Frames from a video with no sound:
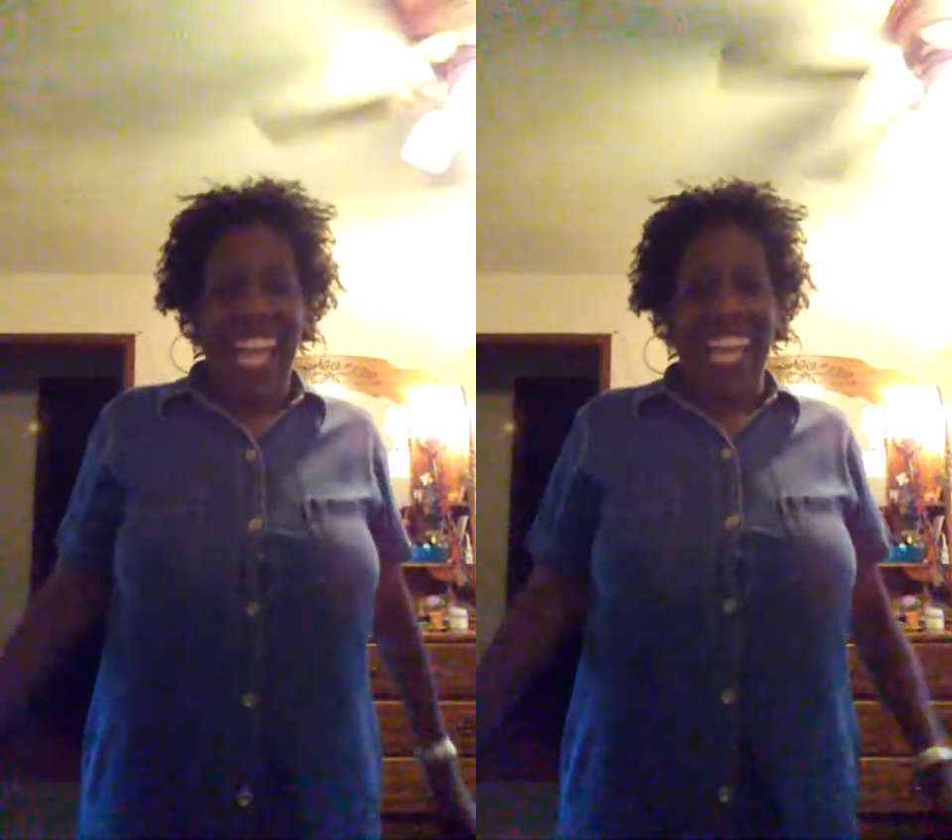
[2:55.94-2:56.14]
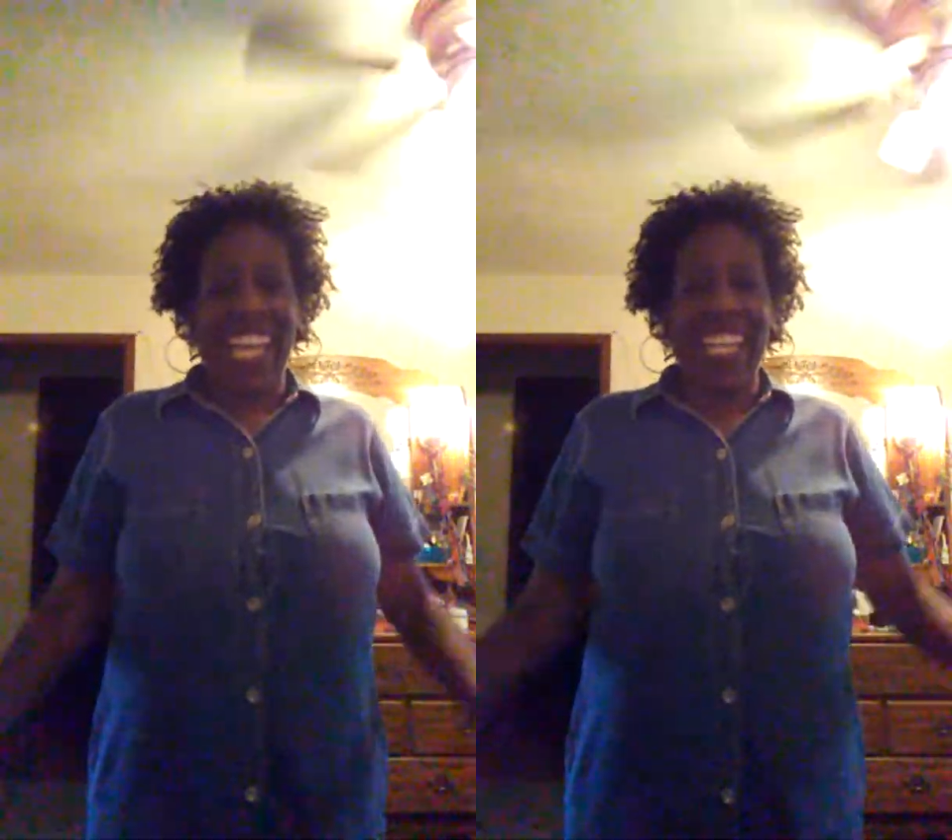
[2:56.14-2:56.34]

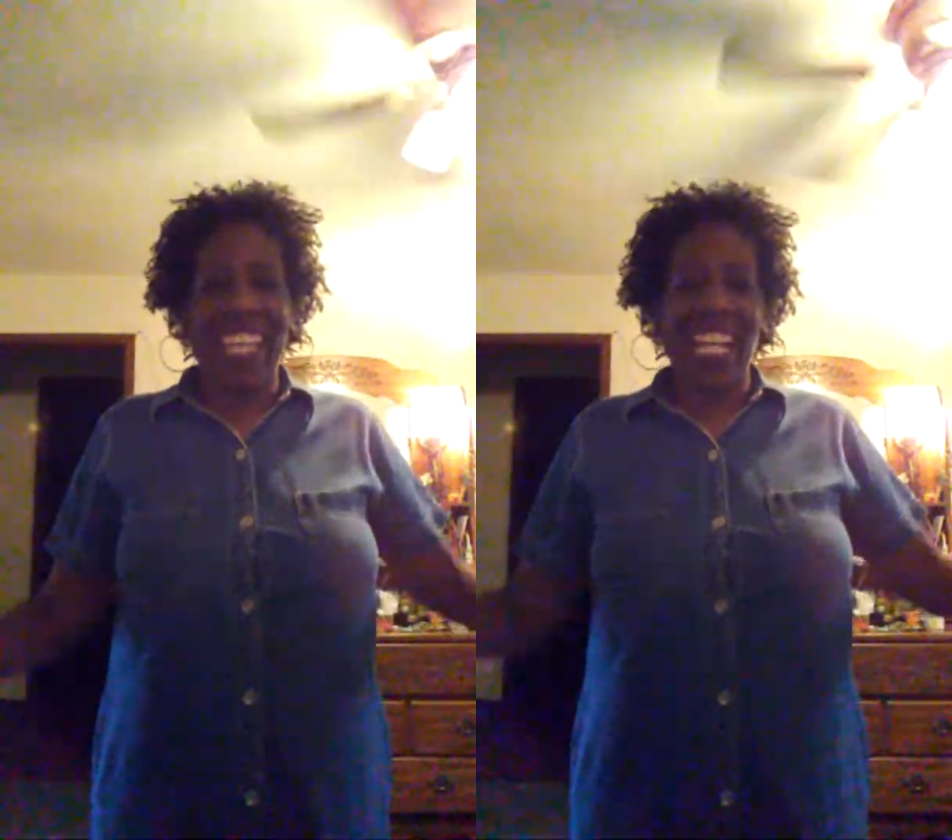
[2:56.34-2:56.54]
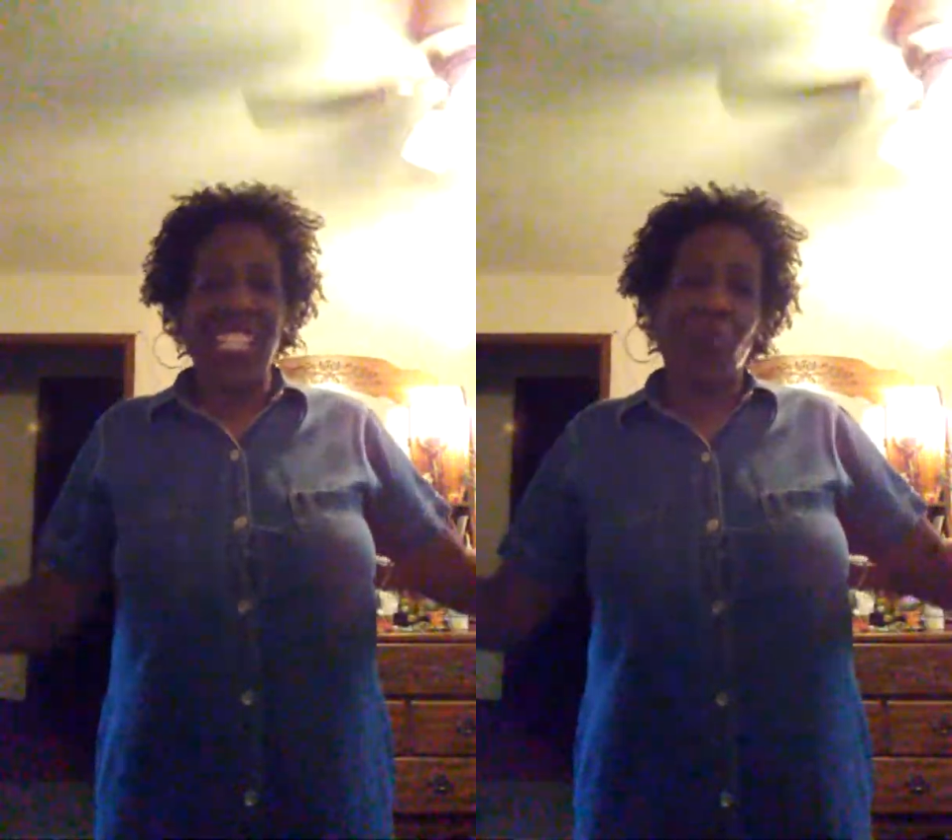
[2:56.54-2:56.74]

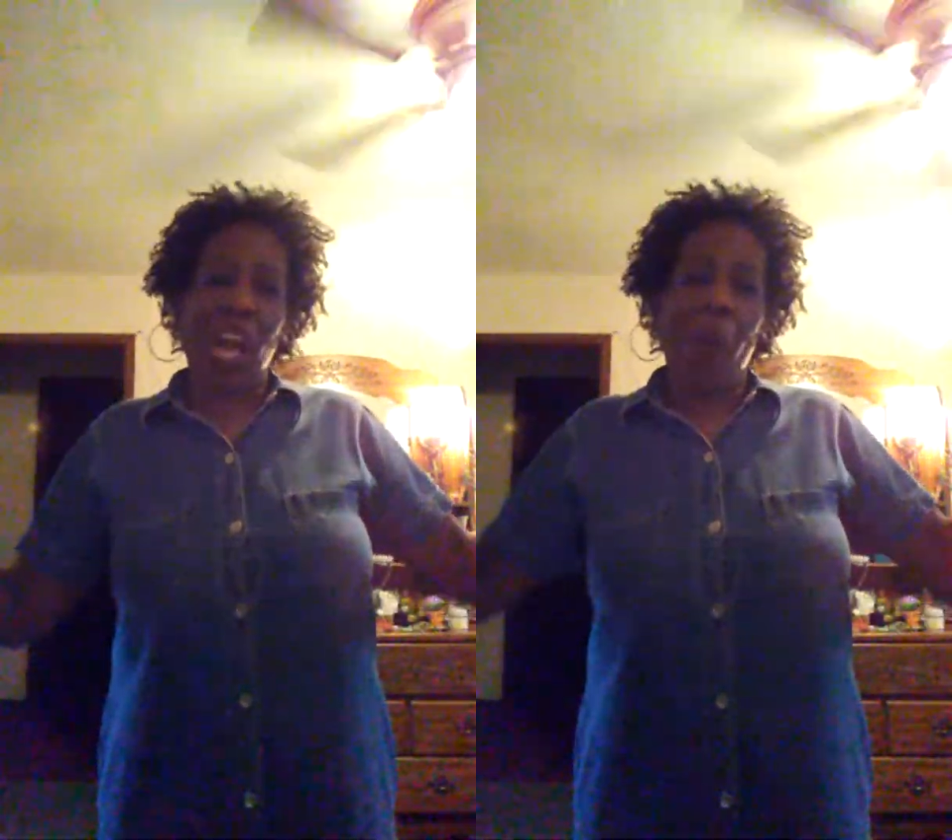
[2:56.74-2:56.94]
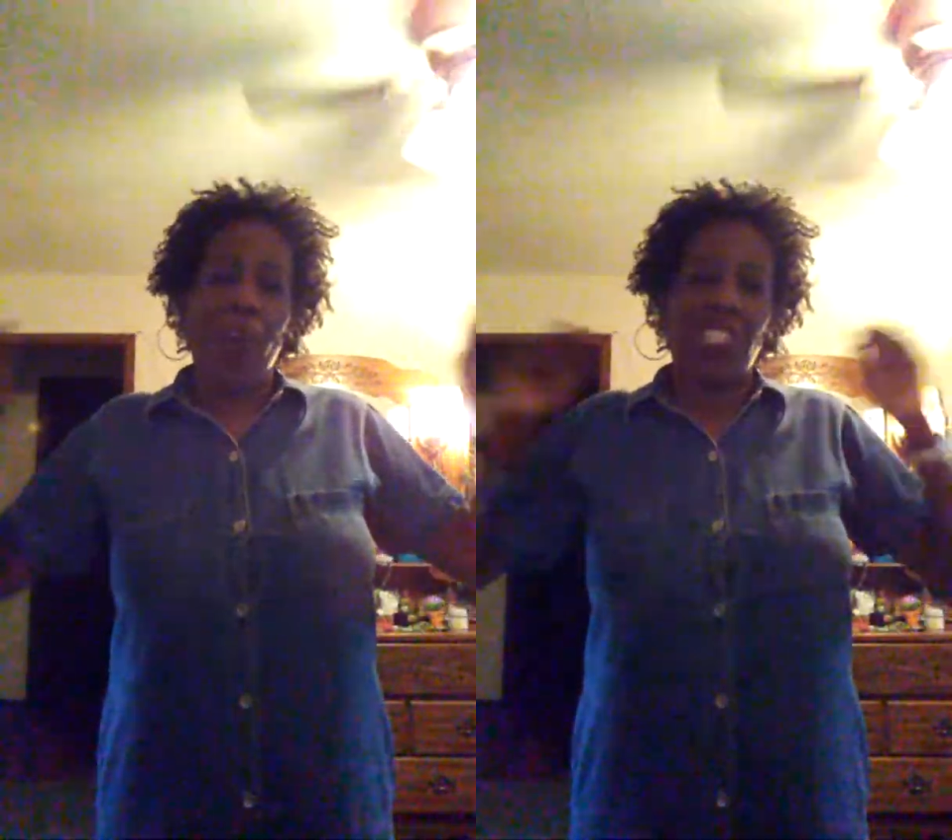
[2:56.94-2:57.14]
and that's
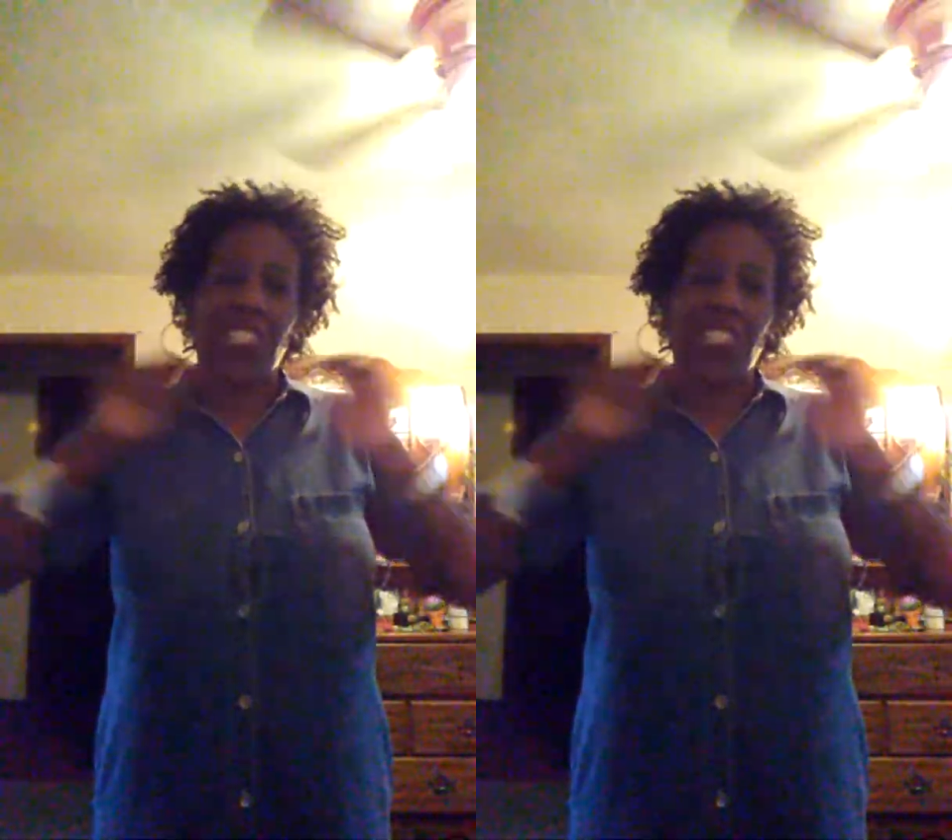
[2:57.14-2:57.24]
what I want